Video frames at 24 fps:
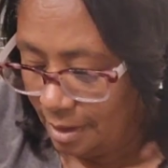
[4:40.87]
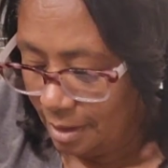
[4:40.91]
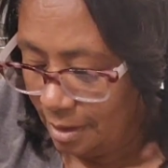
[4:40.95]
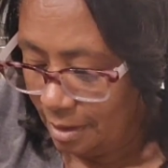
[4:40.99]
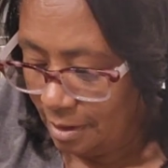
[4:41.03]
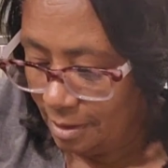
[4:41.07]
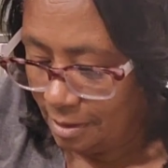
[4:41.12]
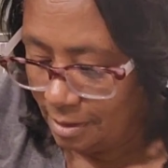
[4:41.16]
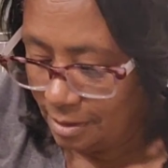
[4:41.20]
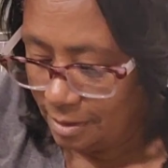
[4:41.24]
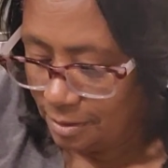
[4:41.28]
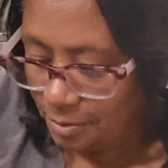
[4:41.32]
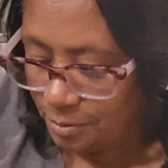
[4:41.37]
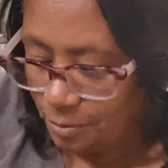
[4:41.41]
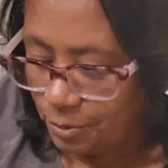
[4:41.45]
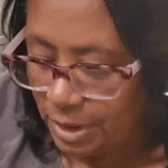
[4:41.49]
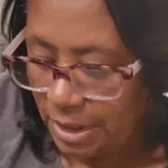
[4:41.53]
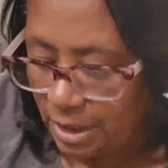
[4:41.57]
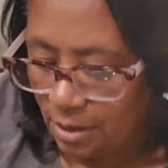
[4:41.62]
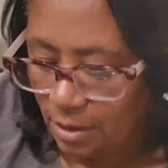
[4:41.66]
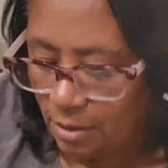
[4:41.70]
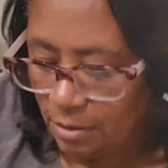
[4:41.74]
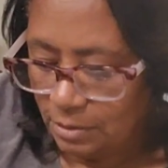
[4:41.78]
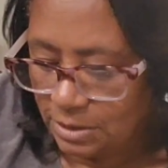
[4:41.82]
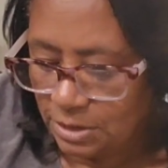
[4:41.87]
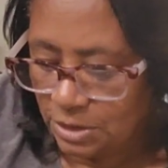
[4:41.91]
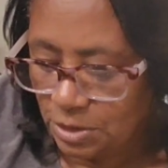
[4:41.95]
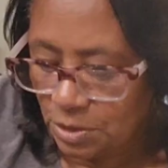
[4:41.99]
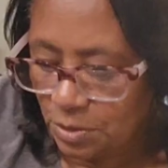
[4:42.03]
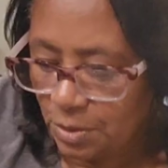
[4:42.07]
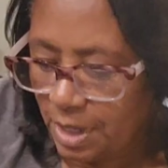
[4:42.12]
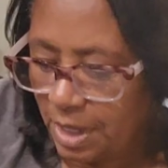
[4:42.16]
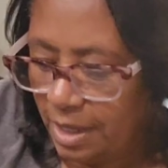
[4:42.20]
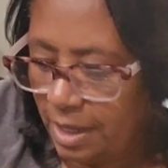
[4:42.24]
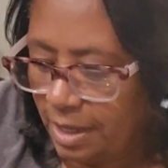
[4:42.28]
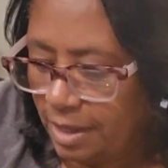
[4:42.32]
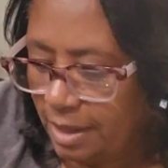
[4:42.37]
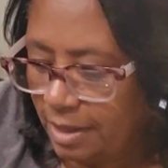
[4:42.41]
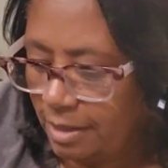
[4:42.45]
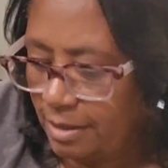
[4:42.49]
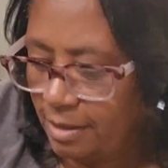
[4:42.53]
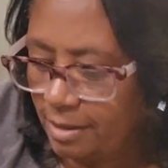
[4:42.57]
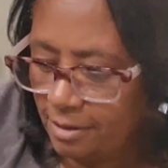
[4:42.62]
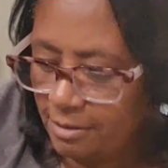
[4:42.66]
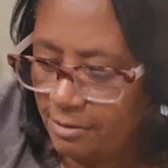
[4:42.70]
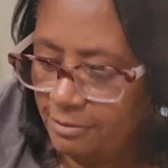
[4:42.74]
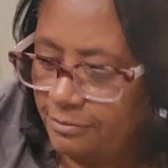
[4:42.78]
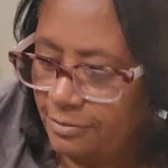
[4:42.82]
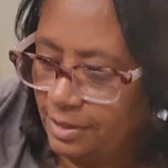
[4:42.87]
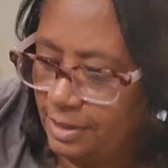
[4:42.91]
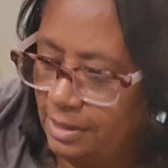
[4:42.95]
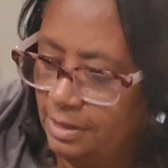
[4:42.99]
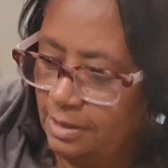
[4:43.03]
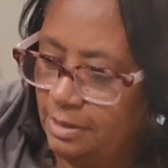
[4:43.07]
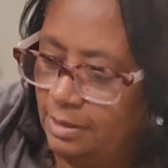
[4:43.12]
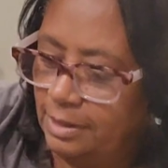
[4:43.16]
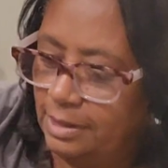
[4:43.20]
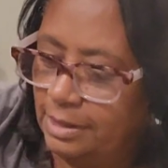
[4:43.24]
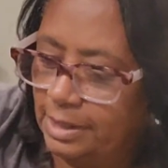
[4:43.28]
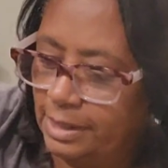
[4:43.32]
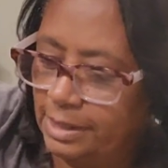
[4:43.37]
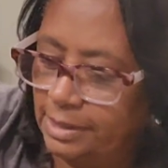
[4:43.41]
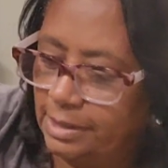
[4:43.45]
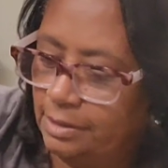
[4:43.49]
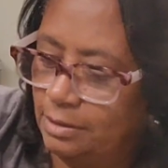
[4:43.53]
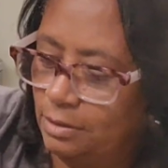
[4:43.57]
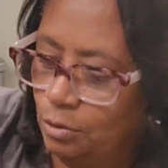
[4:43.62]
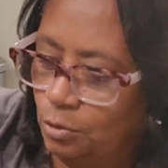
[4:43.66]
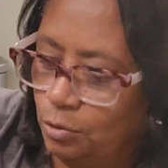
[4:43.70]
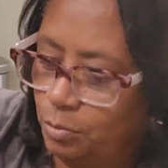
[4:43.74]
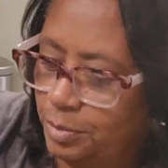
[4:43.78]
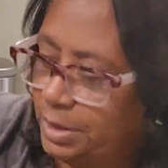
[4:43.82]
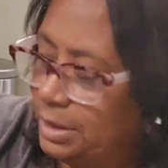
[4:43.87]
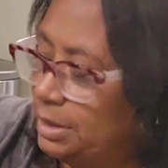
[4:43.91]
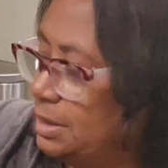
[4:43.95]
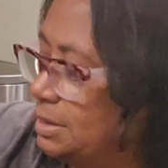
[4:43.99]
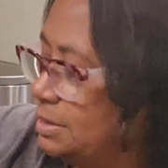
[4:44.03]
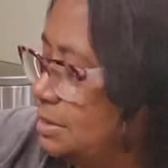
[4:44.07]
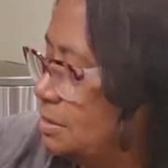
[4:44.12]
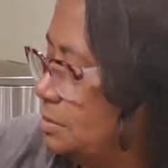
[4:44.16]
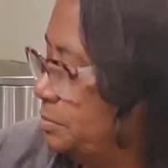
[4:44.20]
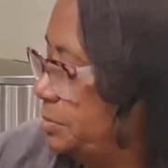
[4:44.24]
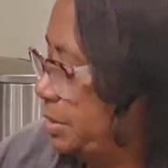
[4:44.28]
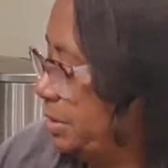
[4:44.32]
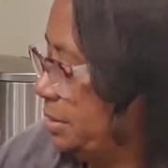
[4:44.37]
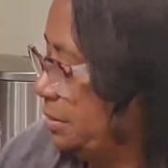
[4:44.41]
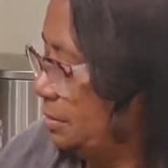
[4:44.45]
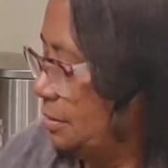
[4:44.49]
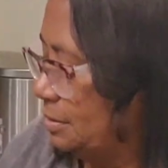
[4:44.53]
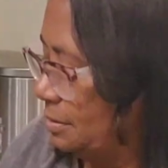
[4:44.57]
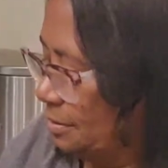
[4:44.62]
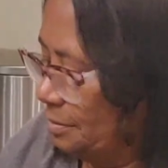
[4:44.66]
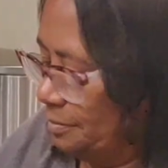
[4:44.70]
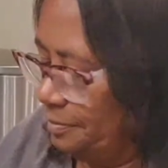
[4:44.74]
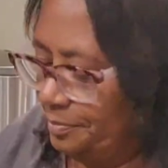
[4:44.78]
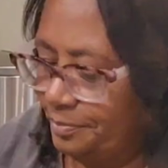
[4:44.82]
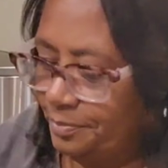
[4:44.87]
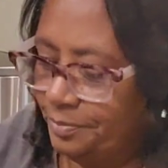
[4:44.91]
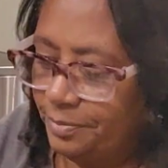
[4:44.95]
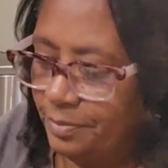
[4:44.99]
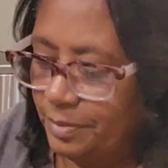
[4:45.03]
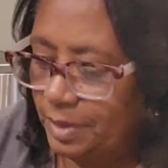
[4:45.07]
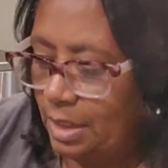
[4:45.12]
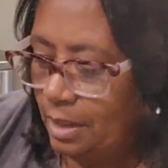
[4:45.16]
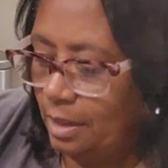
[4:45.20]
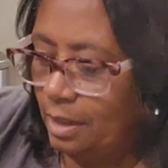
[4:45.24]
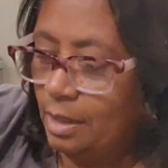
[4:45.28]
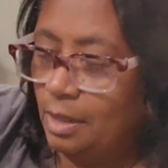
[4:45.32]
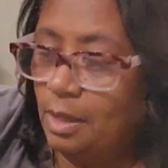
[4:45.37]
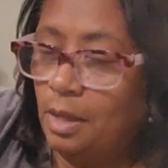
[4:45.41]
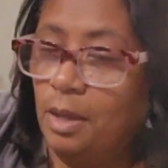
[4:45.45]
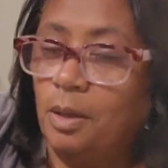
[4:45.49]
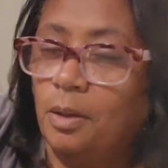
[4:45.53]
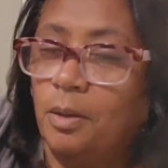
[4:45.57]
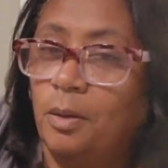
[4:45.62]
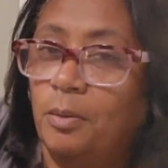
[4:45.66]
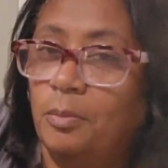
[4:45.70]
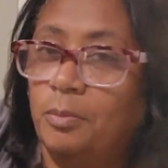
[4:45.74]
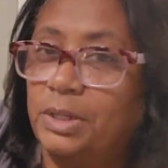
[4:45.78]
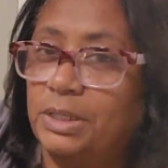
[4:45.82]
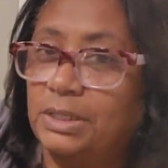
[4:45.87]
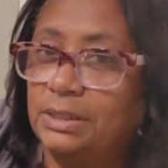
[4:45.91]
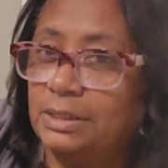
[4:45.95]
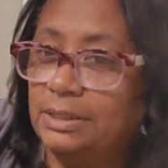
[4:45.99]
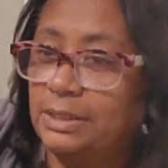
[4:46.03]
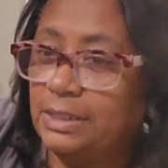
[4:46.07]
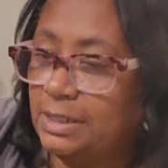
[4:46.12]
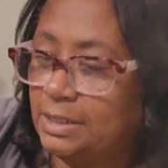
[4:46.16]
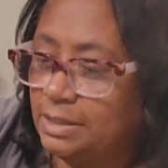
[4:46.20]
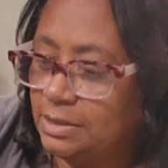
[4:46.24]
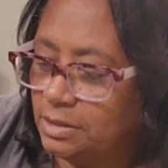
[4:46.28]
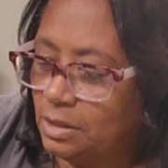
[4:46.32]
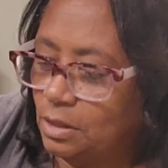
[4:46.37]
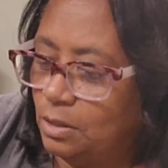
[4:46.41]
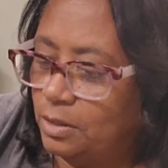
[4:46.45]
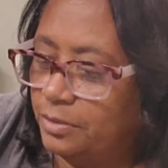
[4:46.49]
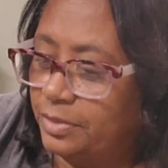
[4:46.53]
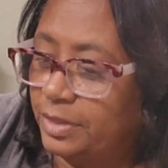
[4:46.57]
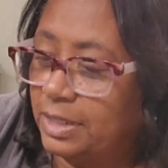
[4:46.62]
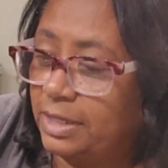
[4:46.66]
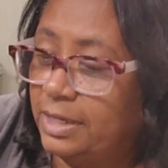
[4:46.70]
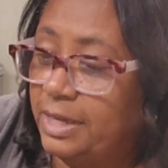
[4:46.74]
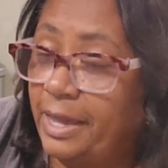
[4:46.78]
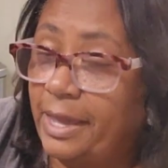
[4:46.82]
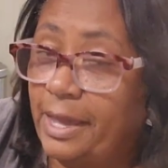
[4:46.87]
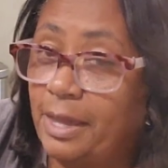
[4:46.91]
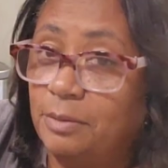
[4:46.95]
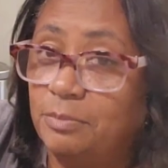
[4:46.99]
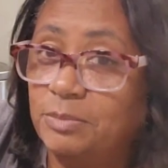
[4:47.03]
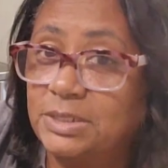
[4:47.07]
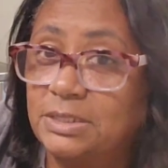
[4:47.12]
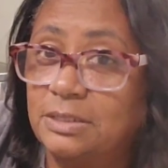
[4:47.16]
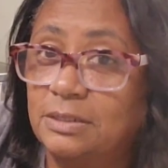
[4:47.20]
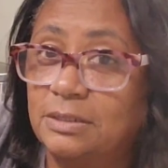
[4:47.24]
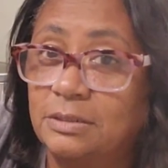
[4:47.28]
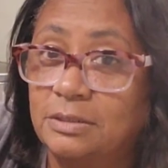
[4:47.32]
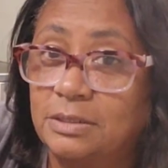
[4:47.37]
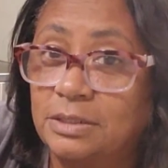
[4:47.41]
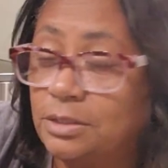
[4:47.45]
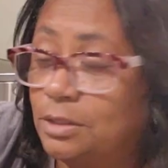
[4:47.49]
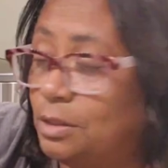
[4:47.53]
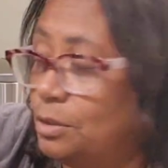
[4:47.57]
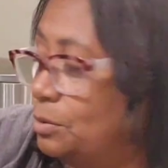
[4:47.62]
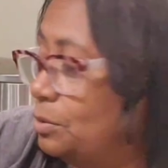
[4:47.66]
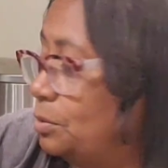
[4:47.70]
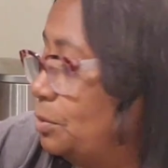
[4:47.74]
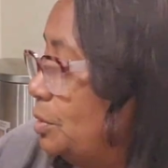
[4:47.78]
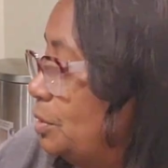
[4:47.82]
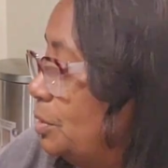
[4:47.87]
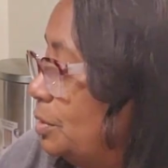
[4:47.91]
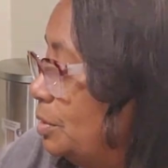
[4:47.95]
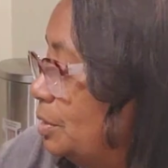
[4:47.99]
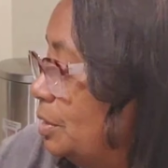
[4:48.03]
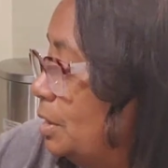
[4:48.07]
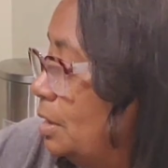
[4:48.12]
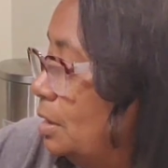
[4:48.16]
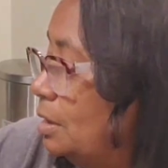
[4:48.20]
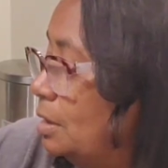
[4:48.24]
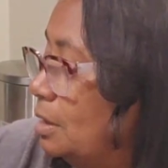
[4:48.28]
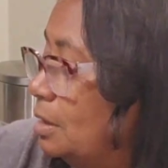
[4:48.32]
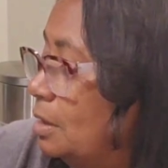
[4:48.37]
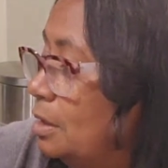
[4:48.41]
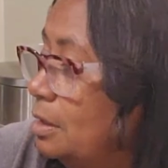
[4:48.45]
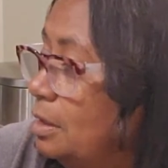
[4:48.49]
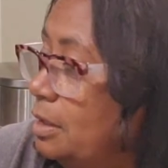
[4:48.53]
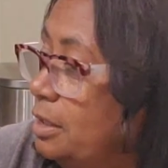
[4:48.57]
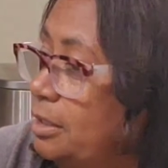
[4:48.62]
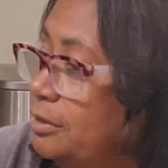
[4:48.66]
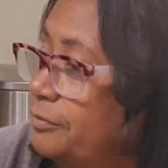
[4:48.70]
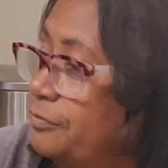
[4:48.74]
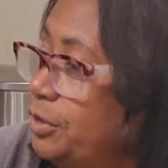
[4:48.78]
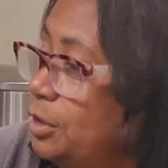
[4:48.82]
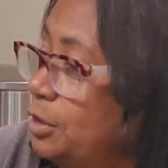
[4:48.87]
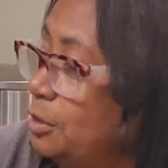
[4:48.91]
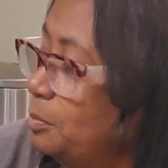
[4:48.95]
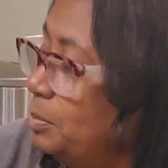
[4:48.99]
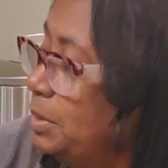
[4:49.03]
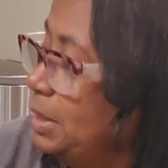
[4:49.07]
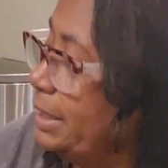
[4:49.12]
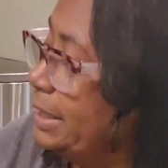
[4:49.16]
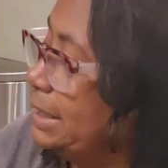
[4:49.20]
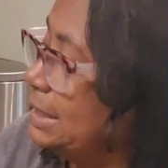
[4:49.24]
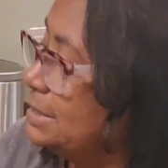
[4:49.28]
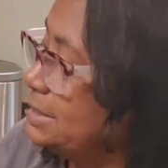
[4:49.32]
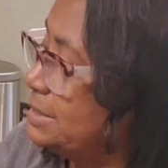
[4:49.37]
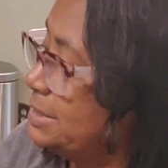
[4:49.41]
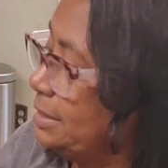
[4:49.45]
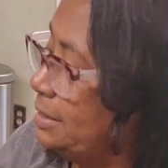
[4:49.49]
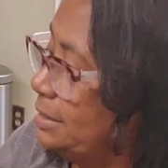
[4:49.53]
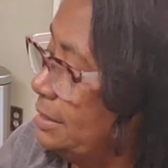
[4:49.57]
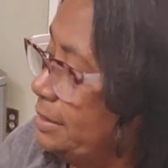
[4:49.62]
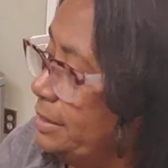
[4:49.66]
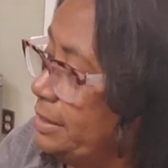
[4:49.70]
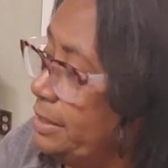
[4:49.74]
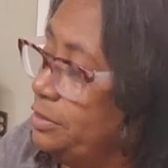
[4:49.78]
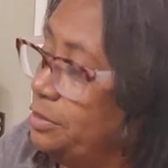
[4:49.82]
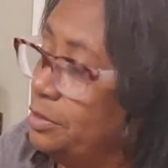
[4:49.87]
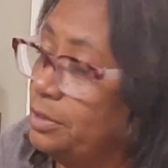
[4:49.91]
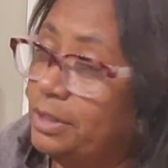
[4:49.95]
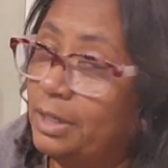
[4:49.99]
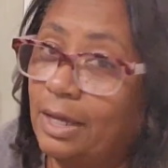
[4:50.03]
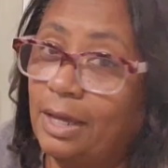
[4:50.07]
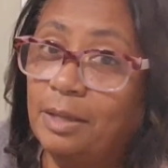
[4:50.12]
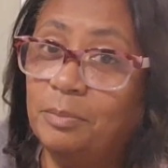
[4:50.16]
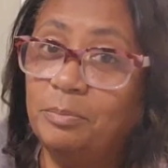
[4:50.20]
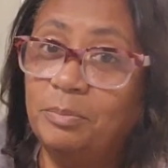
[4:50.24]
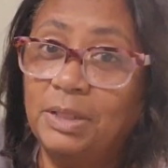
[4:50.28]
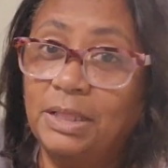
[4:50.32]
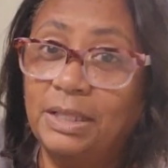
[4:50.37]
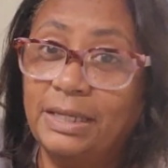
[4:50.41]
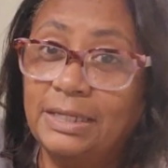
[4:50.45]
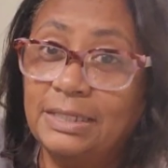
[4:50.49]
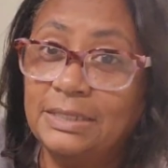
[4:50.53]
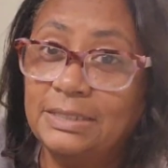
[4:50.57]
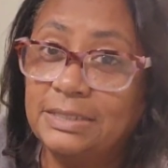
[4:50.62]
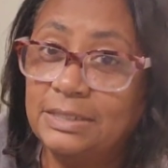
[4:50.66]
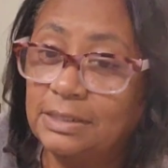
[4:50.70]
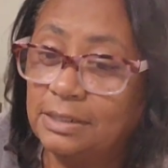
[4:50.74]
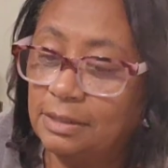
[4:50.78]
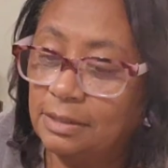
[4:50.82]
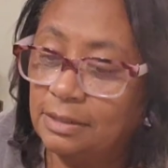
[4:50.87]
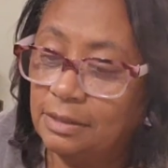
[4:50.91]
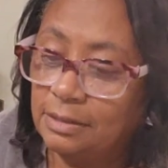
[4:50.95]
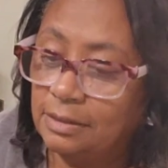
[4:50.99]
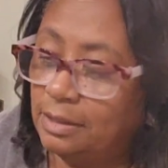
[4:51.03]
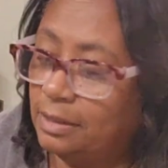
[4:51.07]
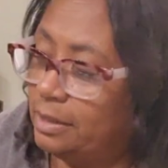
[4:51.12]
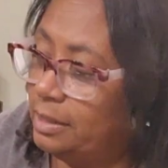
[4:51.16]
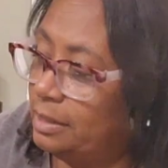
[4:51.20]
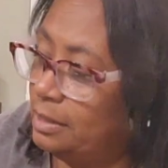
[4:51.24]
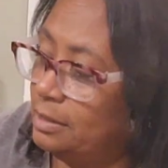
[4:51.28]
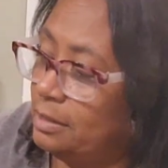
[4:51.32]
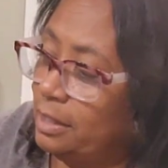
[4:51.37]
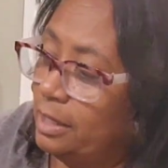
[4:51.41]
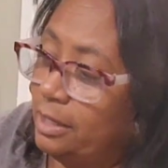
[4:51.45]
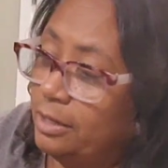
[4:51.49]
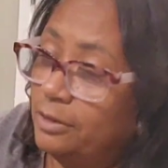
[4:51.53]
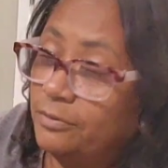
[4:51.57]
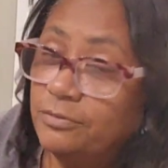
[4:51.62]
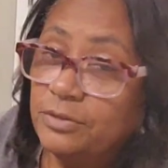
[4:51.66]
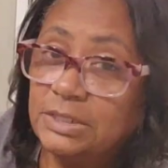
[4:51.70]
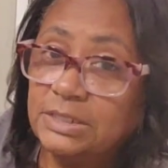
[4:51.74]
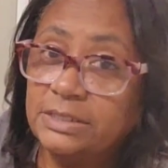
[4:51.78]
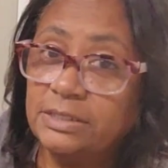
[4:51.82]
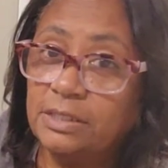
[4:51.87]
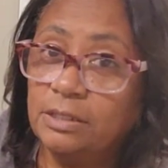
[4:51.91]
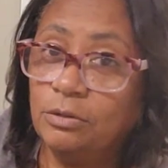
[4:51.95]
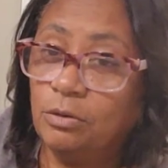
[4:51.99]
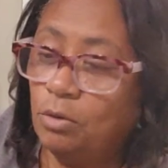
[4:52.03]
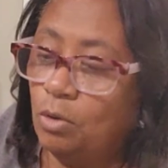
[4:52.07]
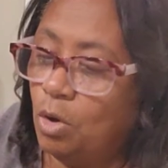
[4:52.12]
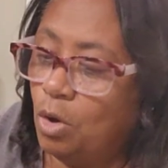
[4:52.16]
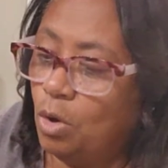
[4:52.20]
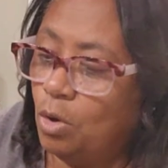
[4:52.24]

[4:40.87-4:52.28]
Um, we also have, open this one, but these are the caps. So if you're planting and you're not planting in every single